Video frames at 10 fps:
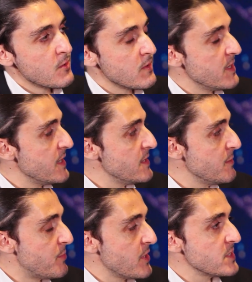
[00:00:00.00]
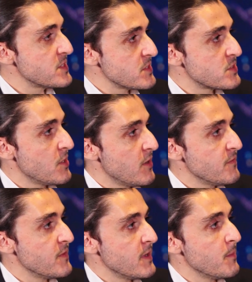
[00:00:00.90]
the process
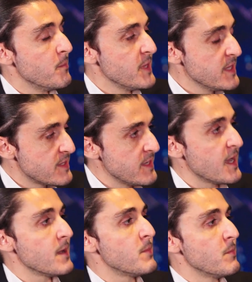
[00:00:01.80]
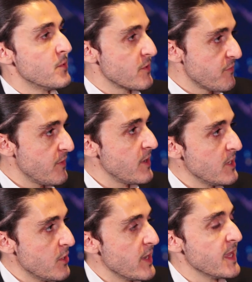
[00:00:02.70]
of building up a
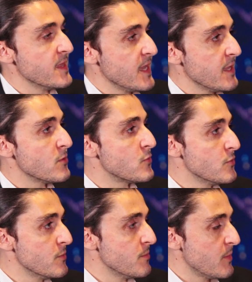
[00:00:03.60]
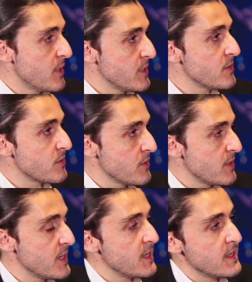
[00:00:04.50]
portfolio and then to
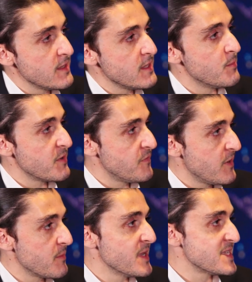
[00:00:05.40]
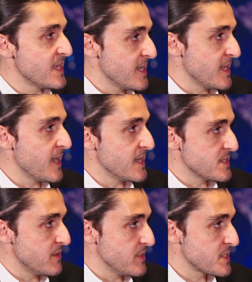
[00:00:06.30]
monitor the performance and
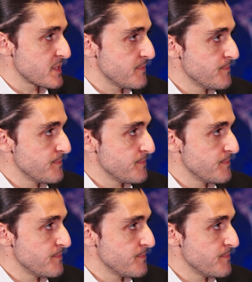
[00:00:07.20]
analyze the risk.